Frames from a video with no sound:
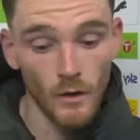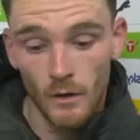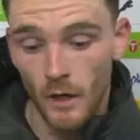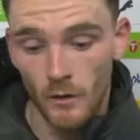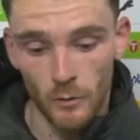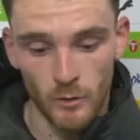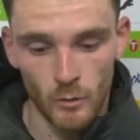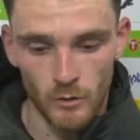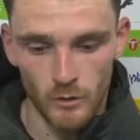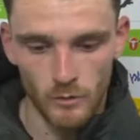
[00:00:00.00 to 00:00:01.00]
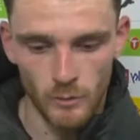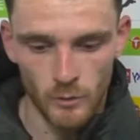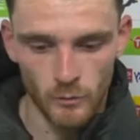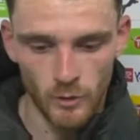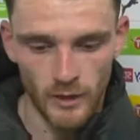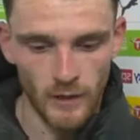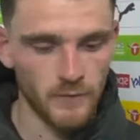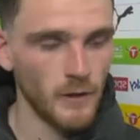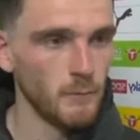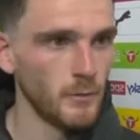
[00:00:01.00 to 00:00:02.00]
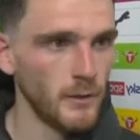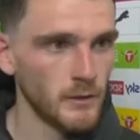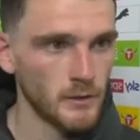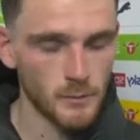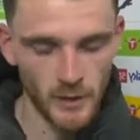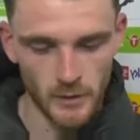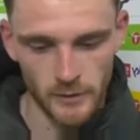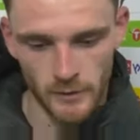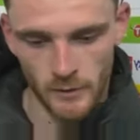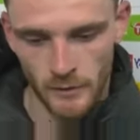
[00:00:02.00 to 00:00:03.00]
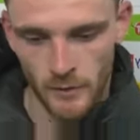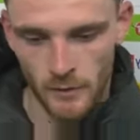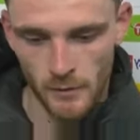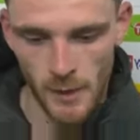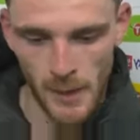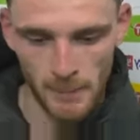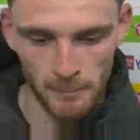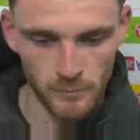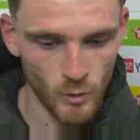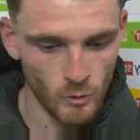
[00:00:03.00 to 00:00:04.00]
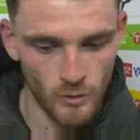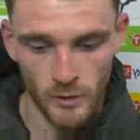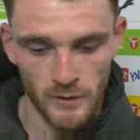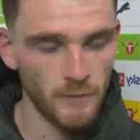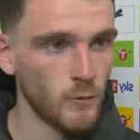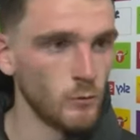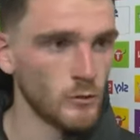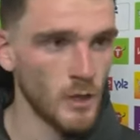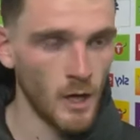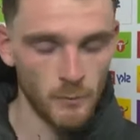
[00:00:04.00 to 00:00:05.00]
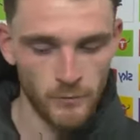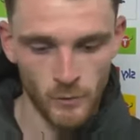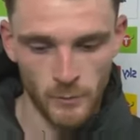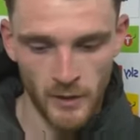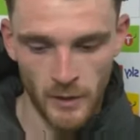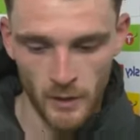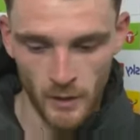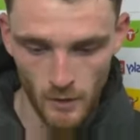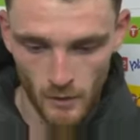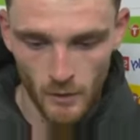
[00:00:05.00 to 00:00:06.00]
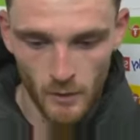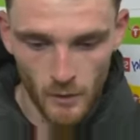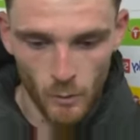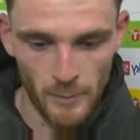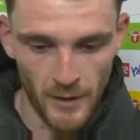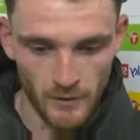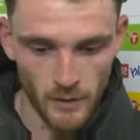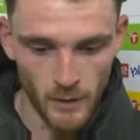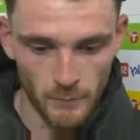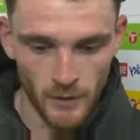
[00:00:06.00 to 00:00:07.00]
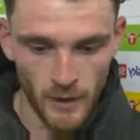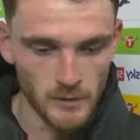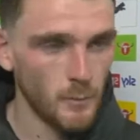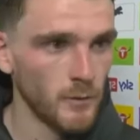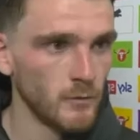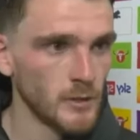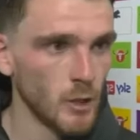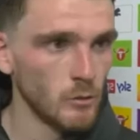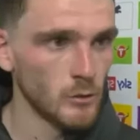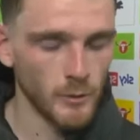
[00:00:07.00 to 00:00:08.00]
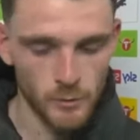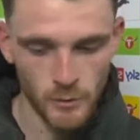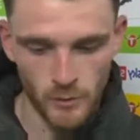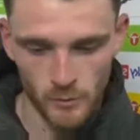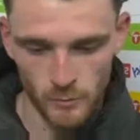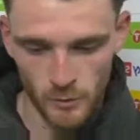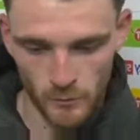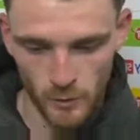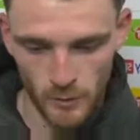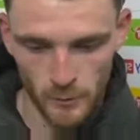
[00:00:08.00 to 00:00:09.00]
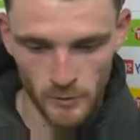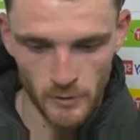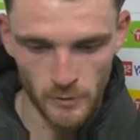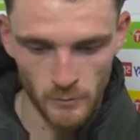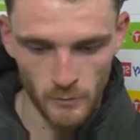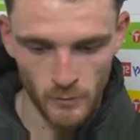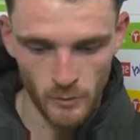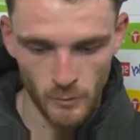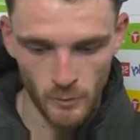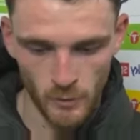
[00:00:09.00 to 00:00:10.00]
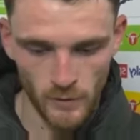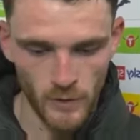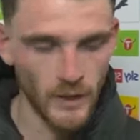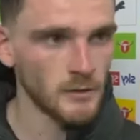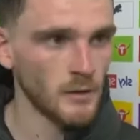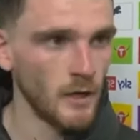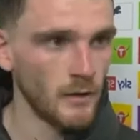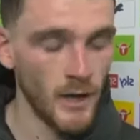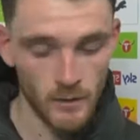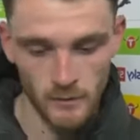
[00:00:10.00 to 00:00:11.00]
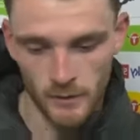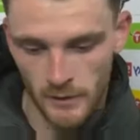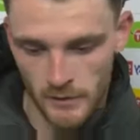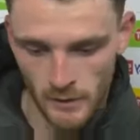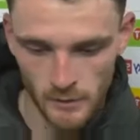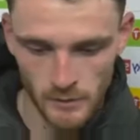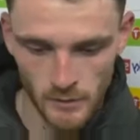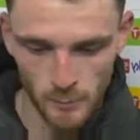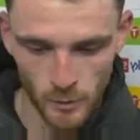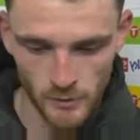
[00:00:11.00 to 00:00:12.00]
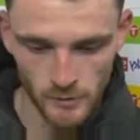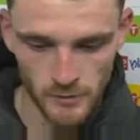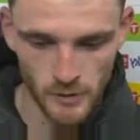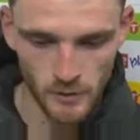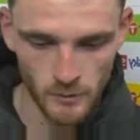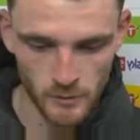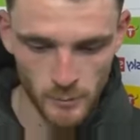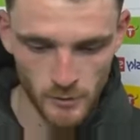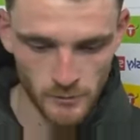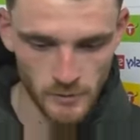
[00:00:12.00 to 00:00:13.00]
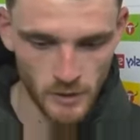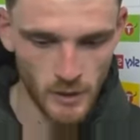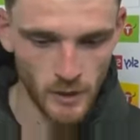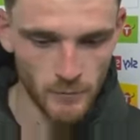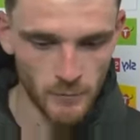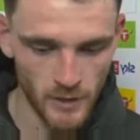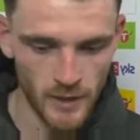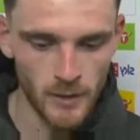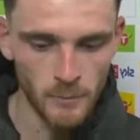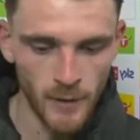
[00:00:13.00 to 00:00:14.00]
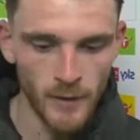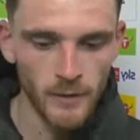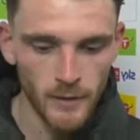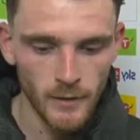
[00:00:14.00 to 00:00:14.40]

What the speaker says: Yeah, look, we don't really have time to waste, especially in the league. You know, a really difficult start before the break. We picked up the last couple of results, which were really positive, and you know, we want to kickstart that. Like I said, there's positives to take from tonight, but